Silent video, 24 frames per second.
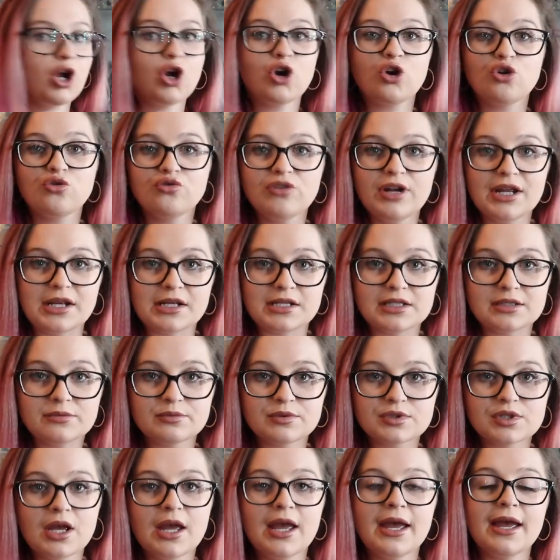
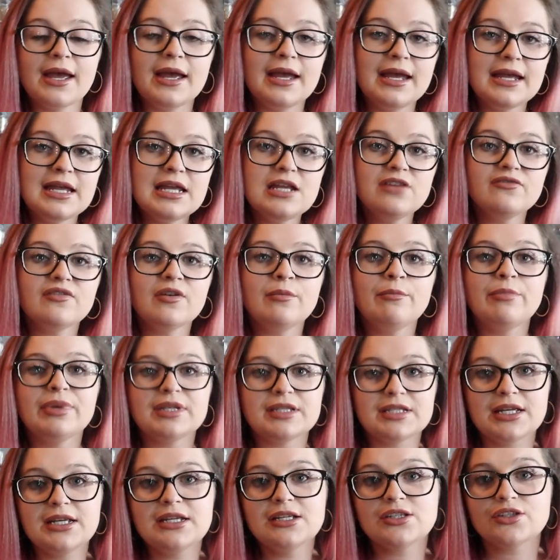Crisps. Even
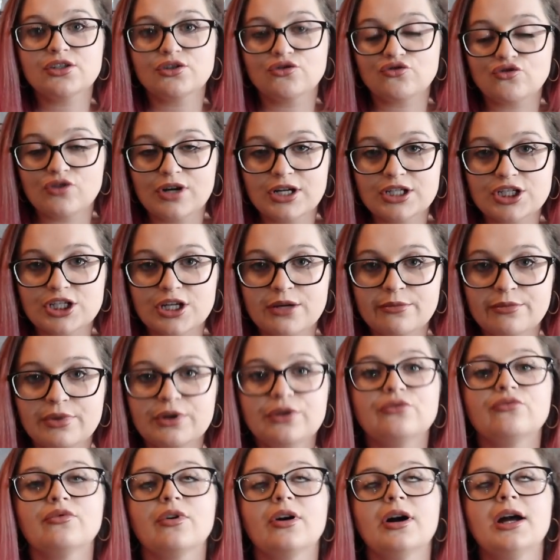Batiste dry
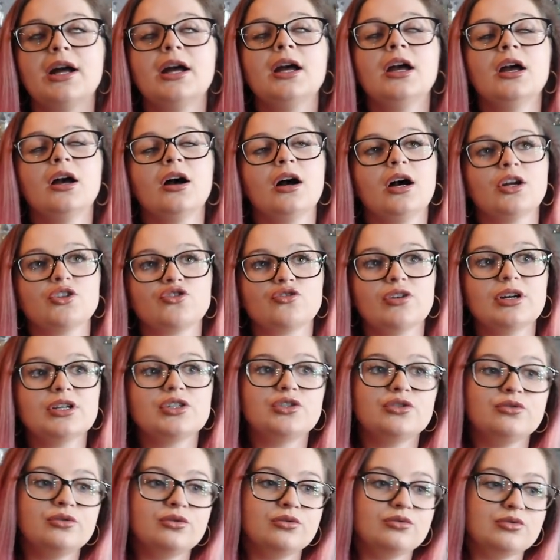shampoo, right? I tried to
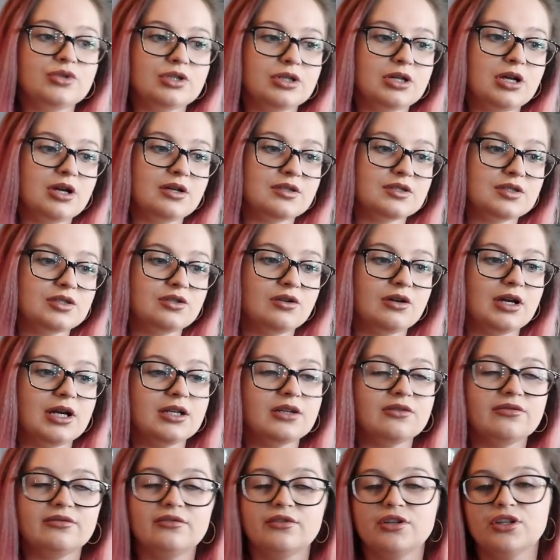do an order last night and
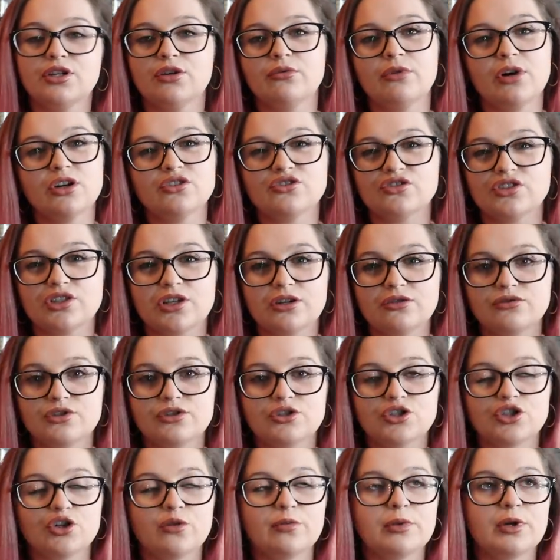I thought, you know what, I'll just go to the
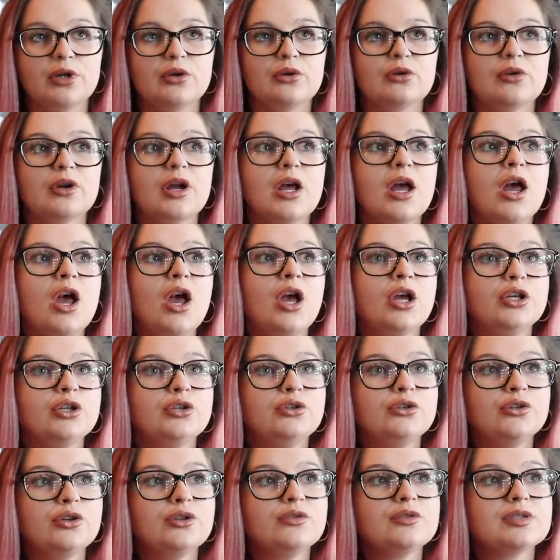shop and look. You
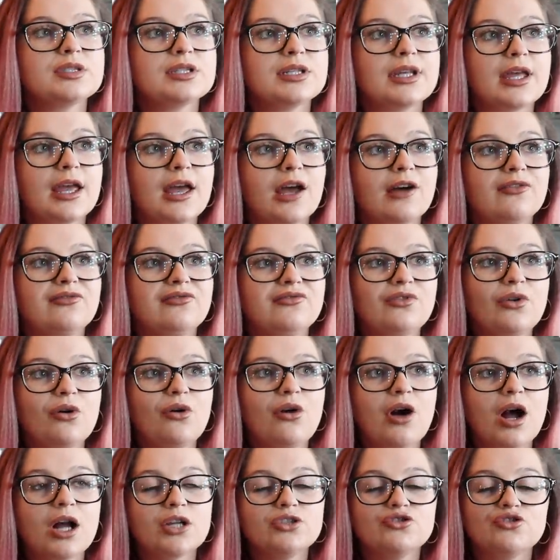used to get a
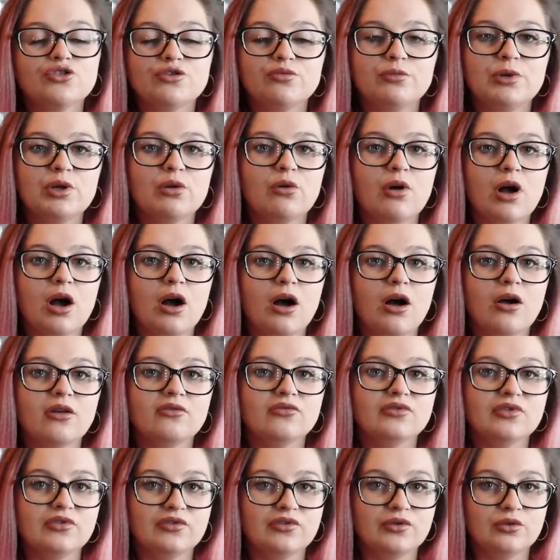400ml carton
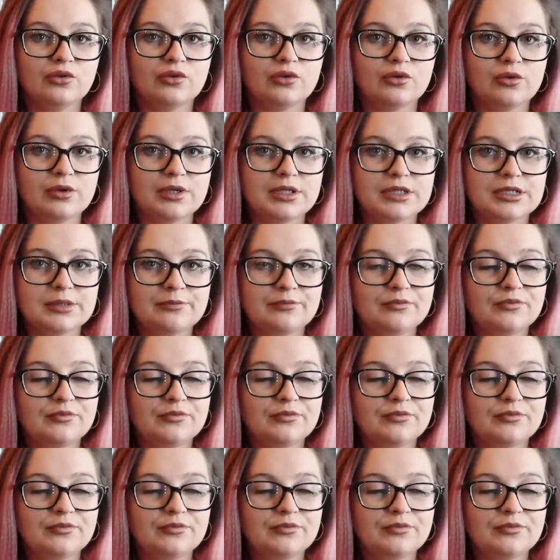for 4 quid.